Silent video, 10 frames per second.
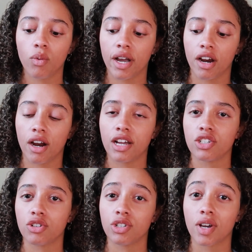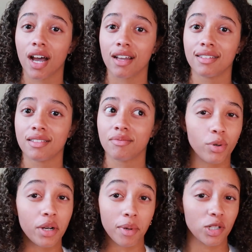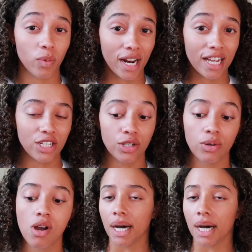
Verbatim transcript: where I showed you guys pretty much what I do,